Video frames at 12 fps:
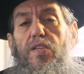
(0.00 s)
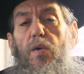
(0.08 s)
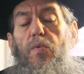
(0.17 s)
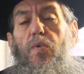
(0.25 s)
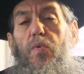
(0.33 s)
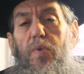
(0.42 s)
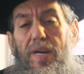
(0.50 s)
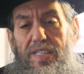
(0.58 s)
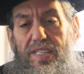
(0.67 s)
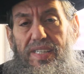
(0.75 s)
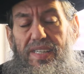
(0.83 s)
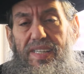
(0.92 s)
no
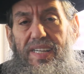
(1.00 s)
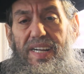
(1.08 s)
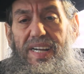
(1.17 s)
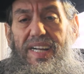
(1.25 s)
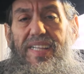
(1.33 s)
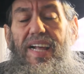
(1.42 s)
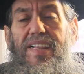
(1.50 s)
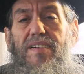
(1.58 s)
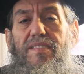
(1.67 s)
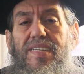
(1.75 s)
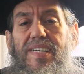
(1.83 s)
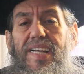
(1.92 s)
question that
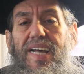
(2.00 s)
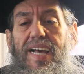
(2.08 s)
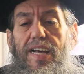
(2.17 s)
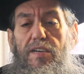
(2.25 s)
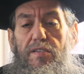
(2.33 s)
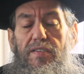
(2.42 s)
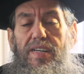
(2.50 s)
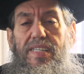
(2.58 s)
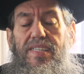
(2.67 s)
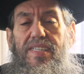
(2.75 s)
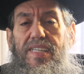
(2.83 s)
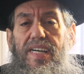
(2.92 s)
there is an
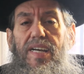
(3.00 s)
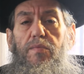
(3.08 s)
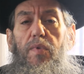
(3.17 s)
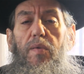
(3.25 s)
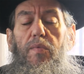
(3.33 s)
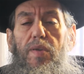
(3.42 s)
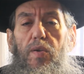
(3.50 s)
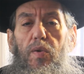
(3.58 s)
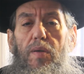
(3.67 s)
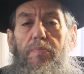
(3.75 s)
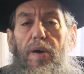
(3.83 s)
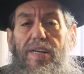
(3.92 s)
increase in what we'll
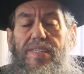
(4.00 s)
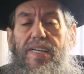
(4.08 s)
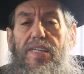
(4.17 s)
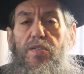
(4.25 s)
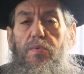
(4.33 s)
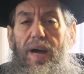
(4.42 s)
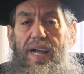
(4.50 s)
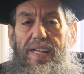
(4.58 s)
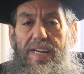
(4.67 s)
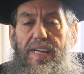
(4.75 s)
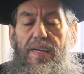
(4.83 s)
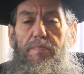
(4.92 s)
call
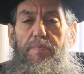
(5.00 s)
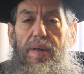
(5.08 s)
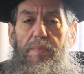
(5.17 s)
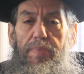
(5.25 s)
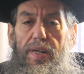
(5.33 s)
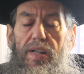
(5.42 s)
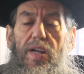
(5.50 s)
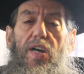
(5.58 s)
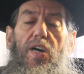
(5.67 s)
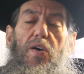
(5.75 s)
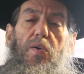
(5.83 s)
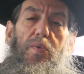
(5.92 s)
bisexuality in people
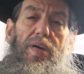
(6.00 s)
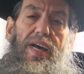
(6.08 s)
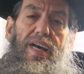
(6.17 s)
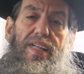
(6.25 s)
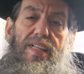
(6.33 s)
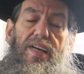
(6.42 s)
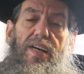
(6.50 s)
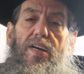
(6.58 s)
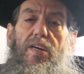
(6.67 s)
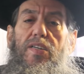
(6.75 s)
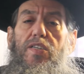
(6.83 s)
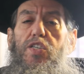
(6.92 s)
who can
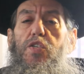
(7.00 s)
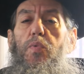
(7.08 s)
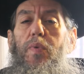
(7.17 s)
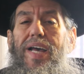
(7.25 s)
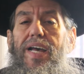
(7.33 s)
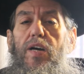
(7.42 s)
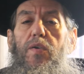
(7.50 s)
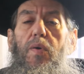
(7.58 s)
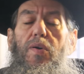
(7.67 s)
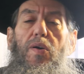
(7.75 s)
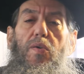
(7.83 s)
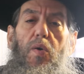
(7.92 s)
swing,
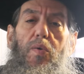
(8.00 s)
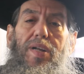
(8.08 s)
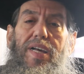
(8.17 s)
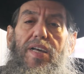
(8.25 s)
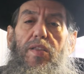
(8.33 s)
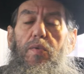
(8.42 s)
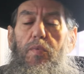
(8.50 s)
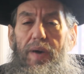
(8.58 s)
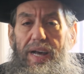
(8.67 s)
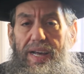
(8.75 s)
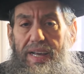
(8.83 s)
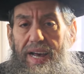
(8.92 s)
quote unquote, either
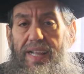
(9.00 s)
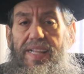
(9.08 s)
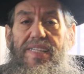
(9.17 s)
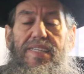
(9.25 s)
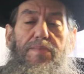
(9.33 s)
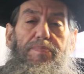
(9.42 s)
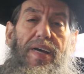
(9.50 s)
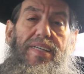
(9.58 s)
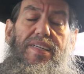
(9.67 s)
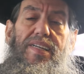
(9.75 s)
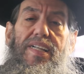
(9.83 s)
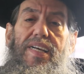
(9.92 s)
way. And this is
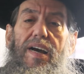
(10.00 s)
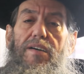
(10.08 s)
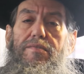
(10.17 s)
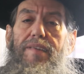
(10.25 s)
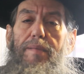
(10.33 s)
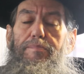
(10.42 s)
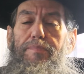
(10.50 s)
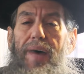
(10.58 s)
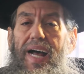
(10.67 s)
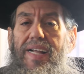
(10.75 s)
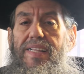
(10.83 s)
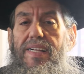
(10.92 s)
basically a
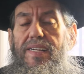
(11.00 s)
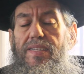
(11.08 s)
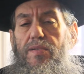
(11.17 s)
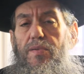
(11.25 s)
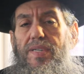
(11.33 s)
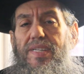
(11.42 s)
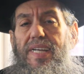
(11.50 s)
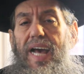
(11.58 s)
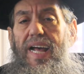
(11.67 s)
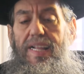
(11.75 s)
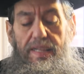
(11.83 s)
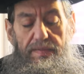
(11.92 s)
Ramban towards the
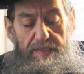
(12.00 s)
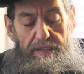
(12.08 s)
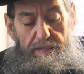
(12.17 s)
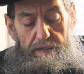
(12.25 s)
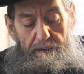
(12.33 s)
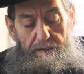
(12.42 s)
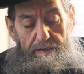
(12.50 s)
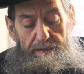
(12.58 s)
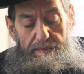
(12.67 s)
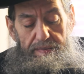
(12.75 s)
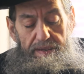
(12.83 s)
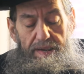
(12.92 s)
end of the Torah.